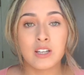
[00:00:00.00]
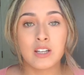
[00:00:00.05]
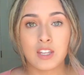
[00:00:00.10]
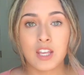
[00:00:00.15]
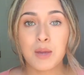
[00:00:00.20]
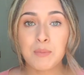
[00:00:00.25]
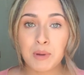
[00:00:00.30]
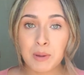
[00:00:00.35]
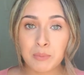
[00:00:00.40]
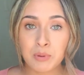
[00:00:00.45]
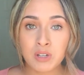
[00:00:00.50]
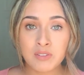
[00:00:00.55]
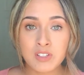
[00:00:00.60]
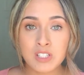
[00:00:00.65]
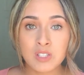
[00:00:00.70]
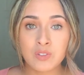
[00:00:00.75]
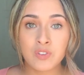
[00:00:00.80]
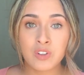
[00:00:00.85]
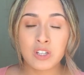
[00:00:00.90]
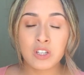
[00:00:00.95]
In my
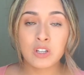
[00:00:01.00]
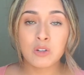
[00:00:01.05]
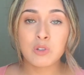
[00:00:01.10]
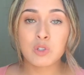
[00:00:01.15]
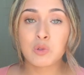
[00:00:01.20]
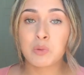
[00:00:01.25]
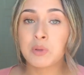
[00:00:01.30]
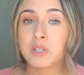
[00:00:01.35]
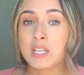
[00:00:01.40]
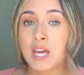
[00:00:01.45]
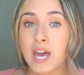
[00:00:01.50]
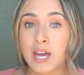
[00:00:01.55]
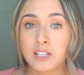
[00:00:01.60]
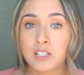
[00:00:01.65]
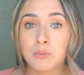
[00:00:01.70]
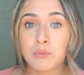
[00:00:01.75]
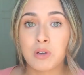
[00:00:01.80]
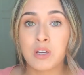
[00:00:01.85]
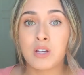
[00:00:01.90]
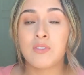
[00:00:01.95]
previous video, which will be tagged
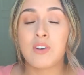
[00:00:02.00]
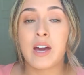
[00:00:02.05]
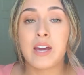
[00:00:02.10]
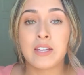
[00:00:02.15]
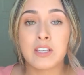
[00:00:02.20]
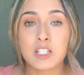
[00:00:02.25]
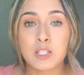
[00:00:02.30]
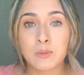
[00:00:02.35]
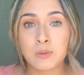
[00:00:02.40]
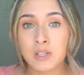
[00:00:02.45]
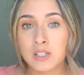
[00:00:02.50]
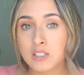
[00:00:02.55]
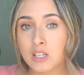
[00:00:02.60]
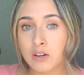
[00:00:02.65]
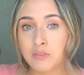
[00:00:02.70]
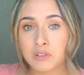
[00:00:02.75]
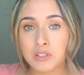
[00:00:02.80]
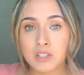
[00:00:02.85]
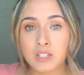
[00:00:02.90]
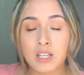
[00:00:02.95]
above, I explained
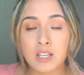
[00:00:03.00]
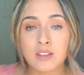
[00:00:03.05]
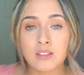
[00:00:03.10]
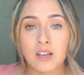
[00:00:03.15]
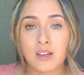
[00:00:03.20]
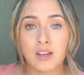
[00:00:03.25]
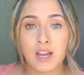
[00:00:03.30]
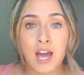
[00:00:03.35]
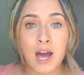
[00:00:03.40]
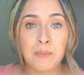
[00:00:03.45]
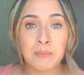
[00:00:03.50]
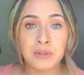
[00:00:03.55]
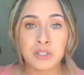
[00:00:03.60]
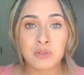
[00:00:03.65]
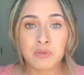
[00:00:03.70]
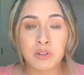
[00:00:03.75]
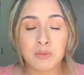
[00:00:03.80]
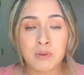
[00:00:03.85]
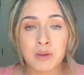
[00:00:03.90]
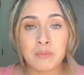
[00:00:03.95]
everything that happened
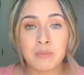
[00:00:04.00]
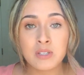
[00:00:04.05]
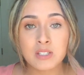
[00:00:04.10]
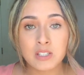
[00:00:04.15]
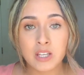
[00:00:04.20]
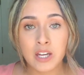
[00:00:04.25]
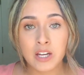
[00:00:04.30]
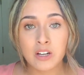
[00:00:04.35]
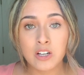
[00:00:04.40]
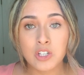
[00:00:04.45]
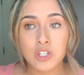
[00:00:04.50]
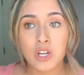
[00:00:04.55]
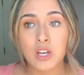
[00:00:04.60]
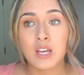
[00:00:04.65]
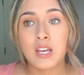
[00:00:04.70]
with my miscarriage.